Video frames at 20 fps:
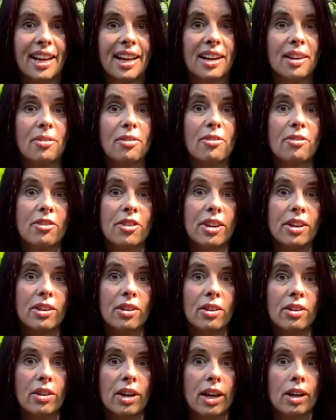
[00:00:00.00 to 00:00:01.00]
and it
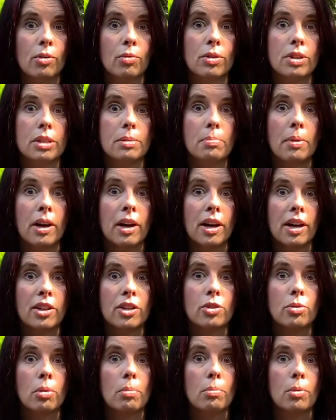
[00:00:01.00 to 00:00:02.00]
feel and respond
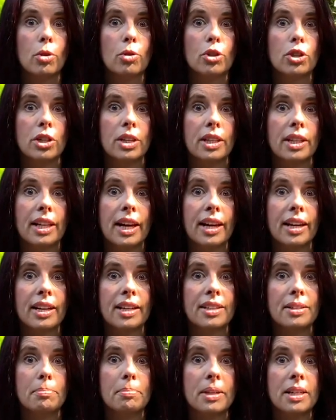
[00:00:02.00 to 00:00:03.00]
to emotion that
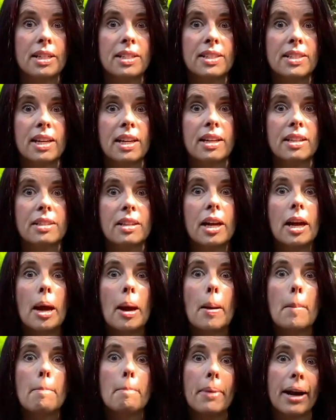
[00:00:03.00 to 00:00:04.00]
is being sent
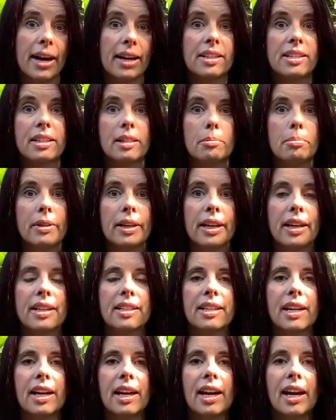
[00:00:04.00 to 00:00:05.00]
back to the
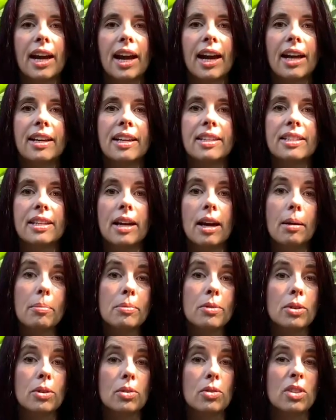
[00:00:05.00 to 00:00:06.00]
plant? And it's up
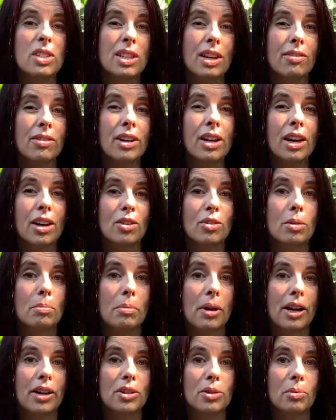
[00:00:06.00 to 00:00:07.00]
to 700
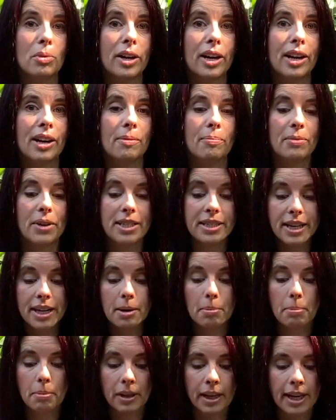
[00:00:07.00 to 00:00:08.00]
miles away. They
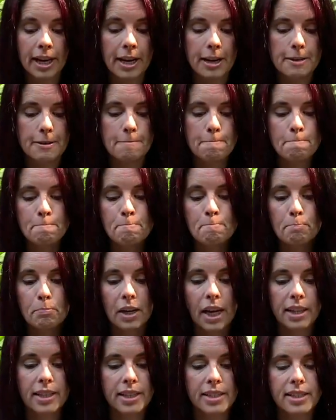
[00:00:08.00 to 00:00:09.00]
take the plant
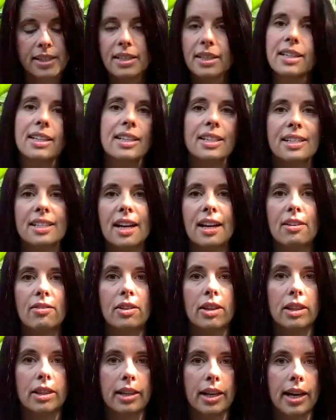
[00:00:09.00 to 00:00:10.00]
and they stick it inside of a
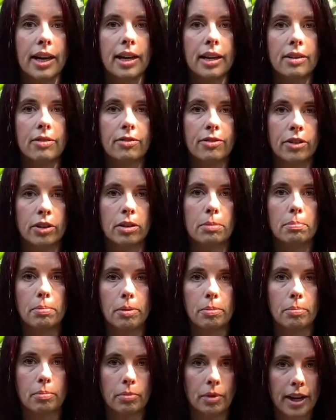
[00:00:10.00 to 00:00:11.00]

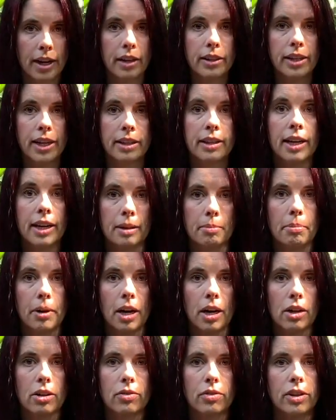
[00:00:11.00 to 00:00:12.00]
lead-lined
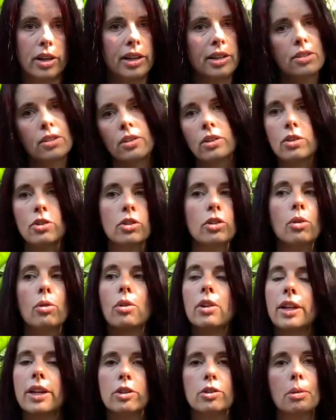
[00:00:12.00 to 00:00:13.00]
box, right? So there's no
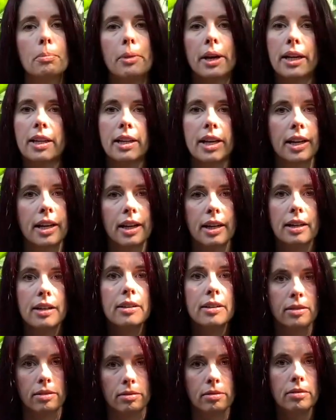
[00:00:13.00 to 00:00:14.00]
electromagnetic
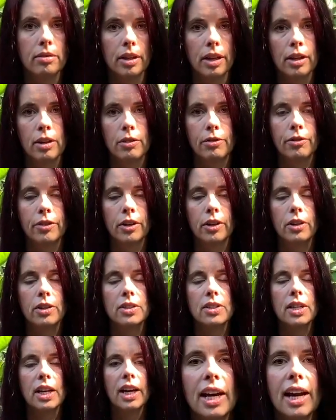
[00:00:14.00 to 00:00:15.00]

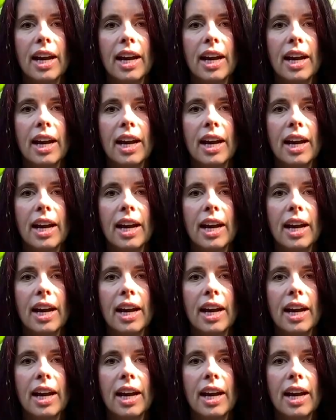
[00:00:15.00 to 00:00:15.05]
interference.